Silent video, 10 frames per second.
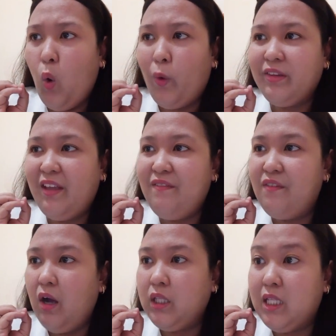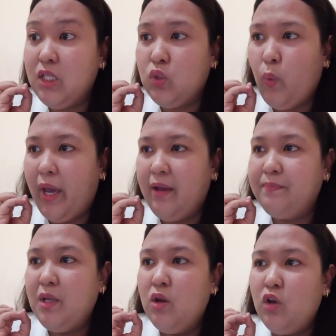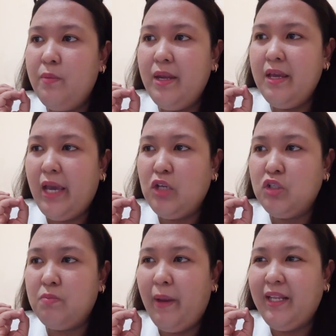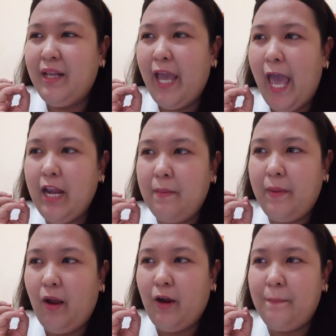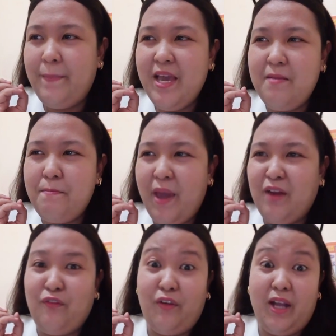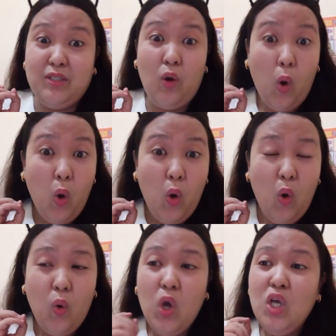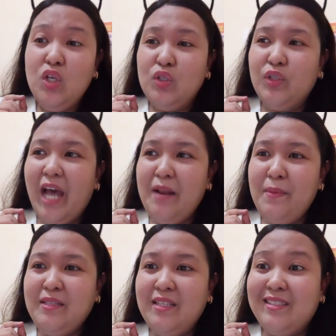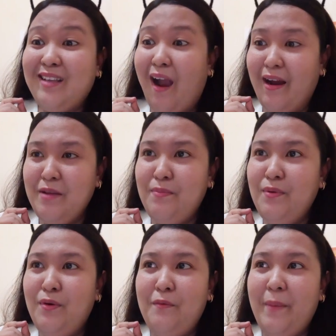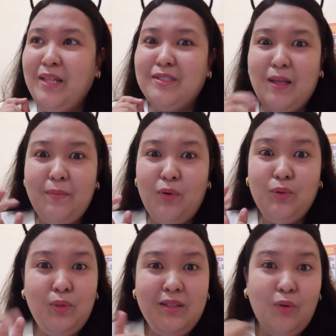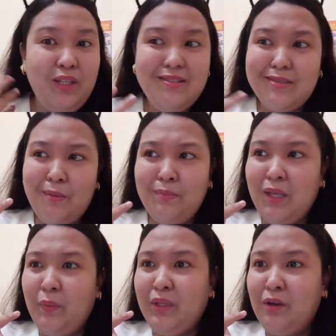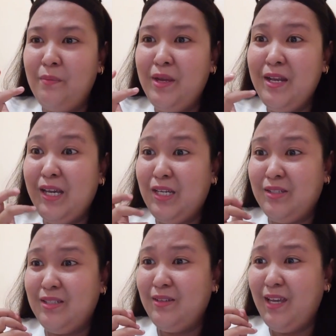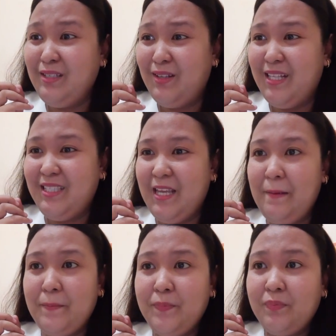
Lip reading: or they've gone this way. Communications by the enemy are a big pain for us. Oh, so that means it's Caribou who did something with the communications. Okay, so let's see.